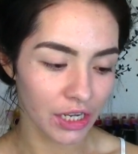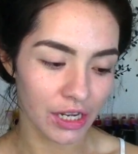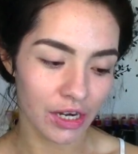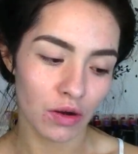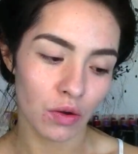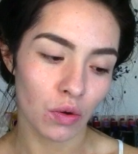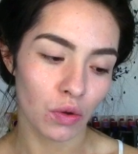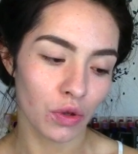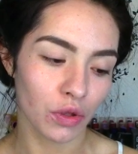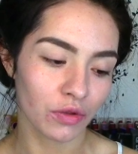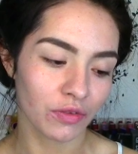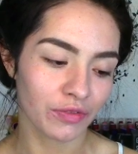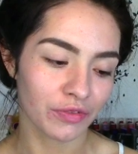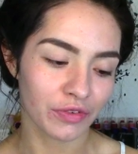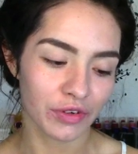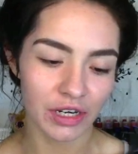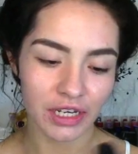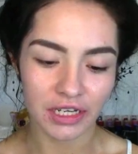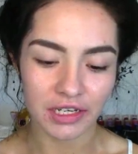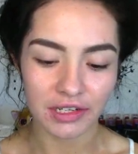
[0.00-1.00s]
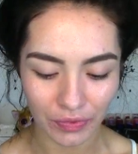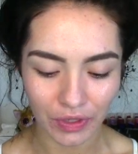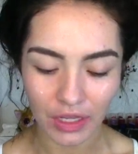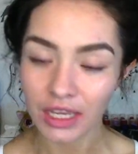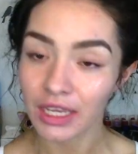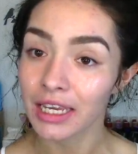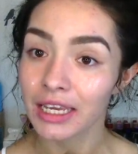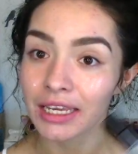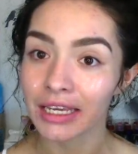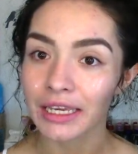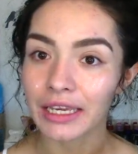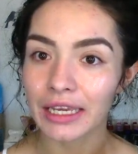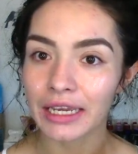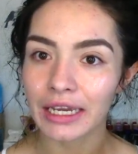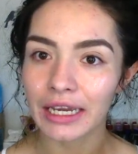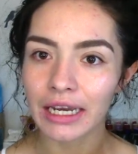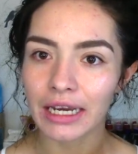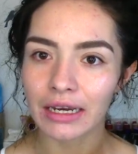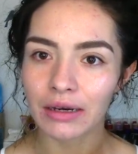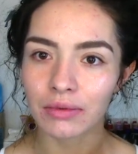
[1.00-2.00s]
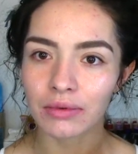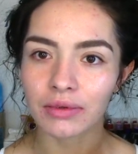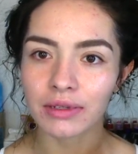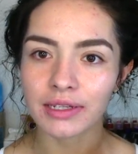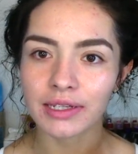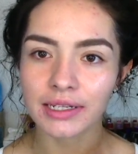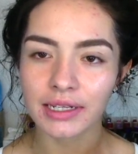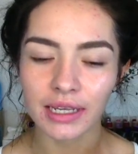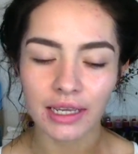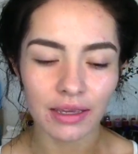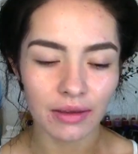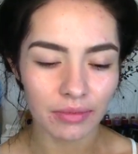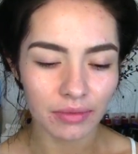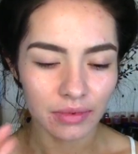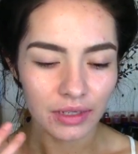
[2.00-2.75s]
and oil free. Yeah, we'll see.